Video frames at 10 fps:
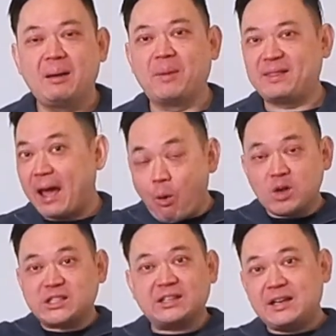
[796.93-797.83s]
But that
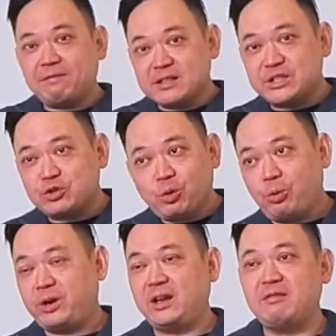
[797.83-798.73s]
was a different
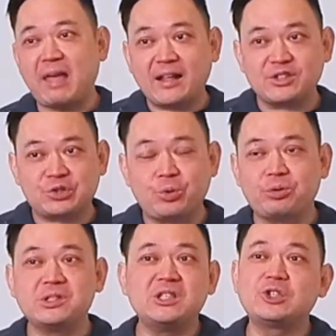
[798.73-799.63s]
story. In that
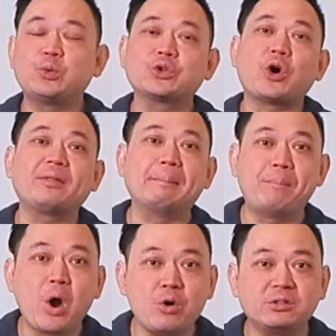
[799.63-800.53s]
story, Jesus was on the
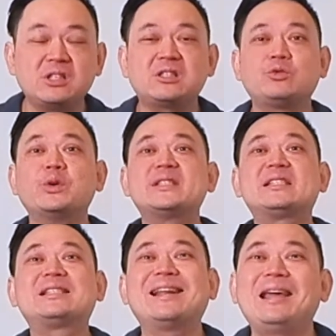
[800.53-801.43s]
boat. Jesus was
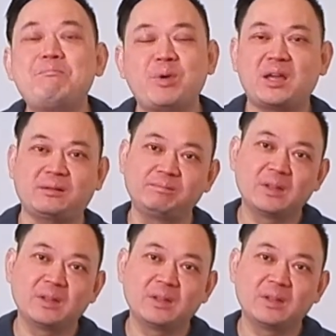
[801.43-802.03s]
sleeping.